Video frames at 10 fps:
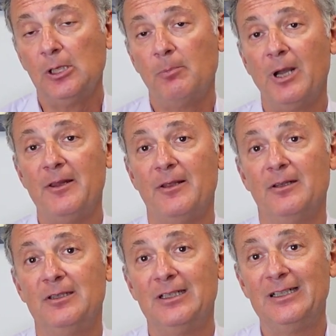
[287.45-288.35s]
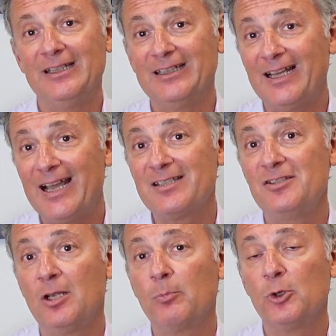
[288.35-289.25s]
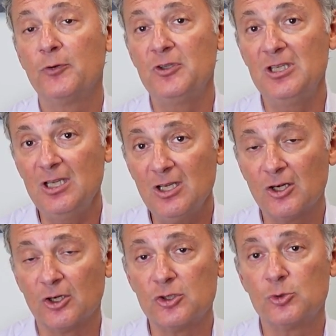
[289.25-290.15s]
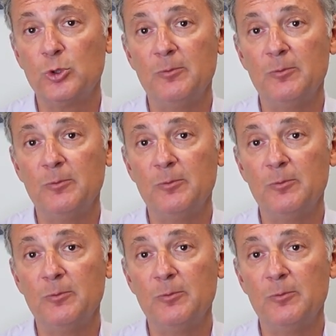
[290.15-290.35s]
But in the last number of years,